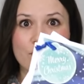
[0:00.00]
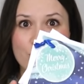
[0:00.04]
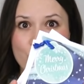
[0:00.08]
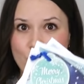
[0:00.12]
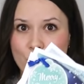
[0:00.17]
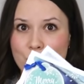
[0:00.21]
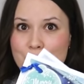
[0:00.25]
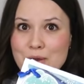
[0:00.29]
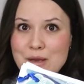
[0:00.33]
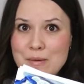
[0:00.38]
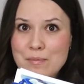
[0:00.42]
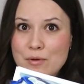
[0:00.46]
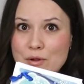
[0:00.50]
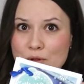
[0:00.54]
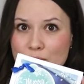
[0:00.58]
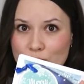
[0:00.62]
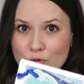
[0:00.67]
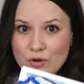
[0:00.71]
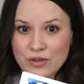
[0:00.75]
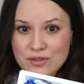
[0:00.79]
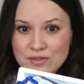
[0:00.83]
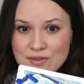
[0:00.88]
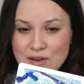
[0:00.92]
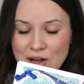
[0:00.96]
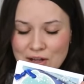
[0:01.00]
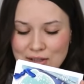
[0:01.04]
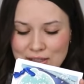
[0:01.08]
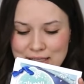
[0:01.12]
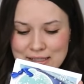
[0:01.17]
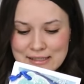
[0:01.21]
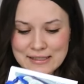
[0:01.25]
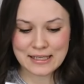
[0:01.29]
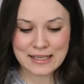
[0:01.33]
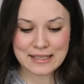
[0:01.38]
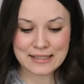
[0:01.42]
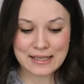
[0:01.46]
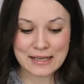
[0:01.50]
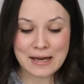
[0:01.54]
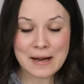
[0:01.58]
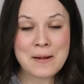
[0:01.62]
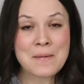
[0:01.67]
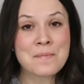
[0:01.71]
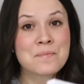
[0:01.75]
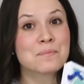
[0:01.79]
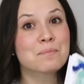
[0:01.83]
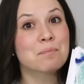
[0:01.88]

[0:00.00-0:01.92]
for people for this holiday season.